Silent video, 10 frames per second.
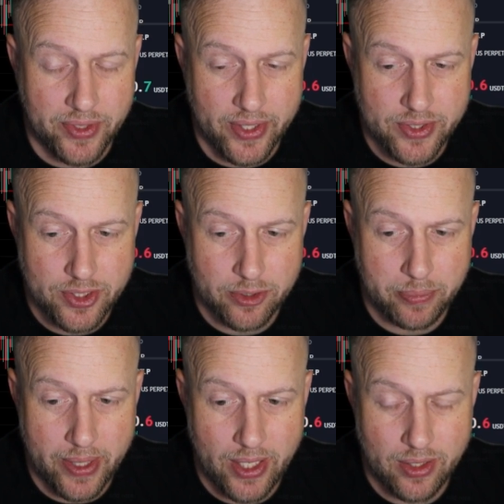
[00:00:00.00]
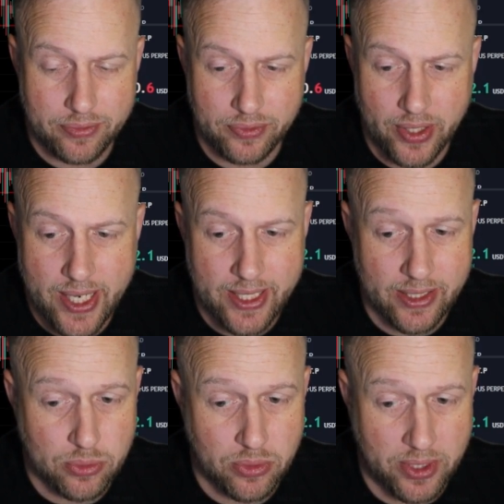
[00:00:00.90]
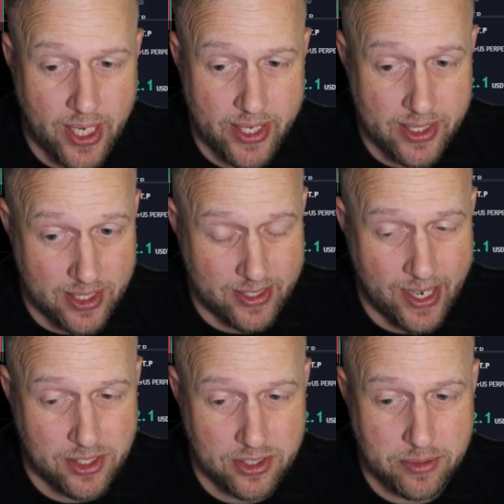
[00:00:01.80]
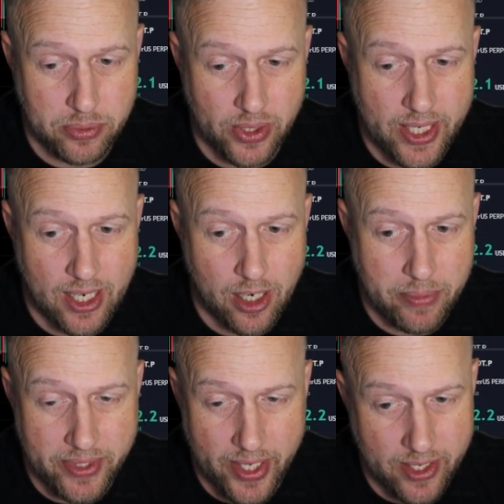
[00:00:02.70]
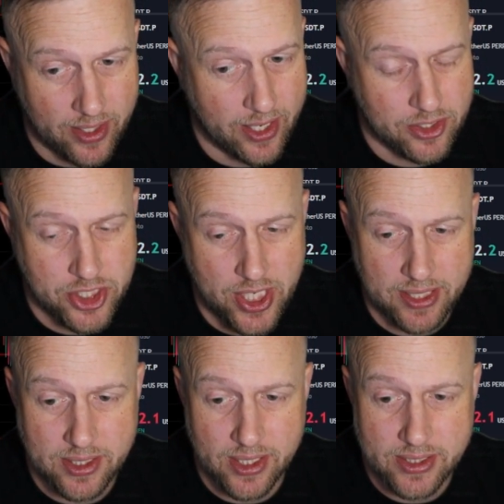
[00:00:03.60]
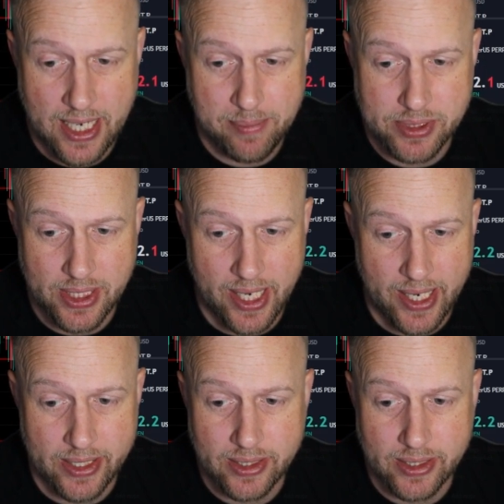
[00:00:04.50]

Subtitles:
There's your bear flag. This one kind of did actually play out, but then it kind of shot to the top side.